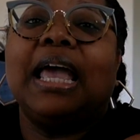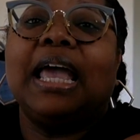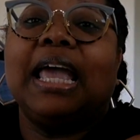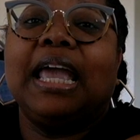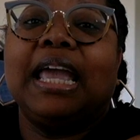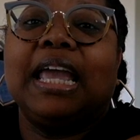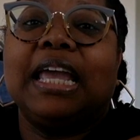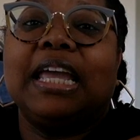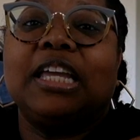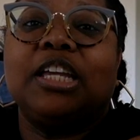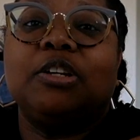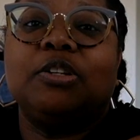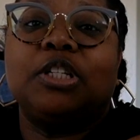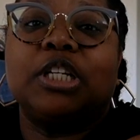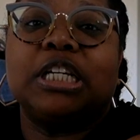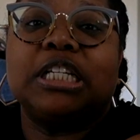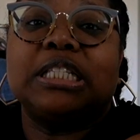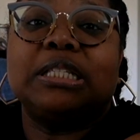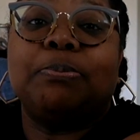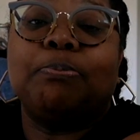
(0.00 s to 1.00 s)
And you
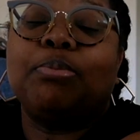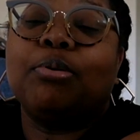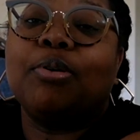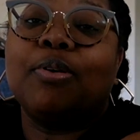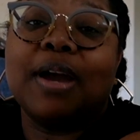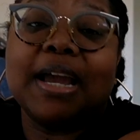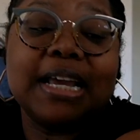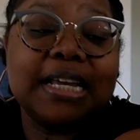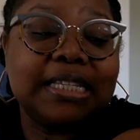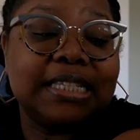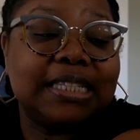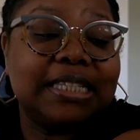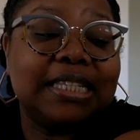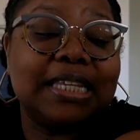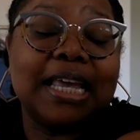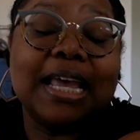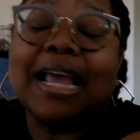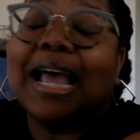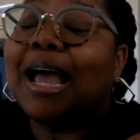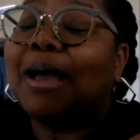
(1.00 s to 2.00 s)
just press.
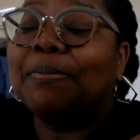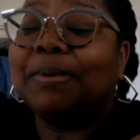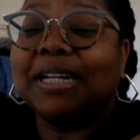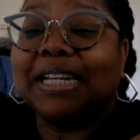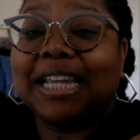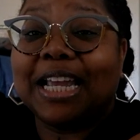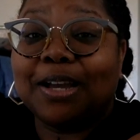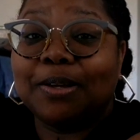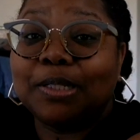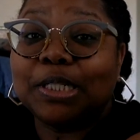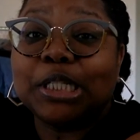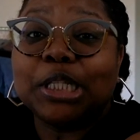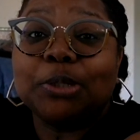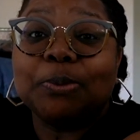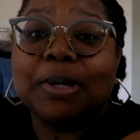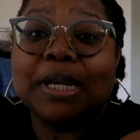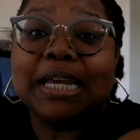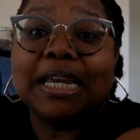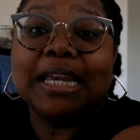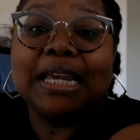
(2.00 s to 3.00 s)
I'm going to count to
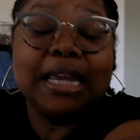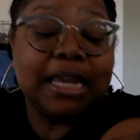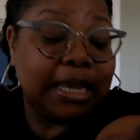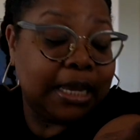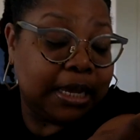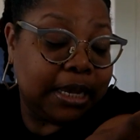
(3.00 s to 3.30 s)
3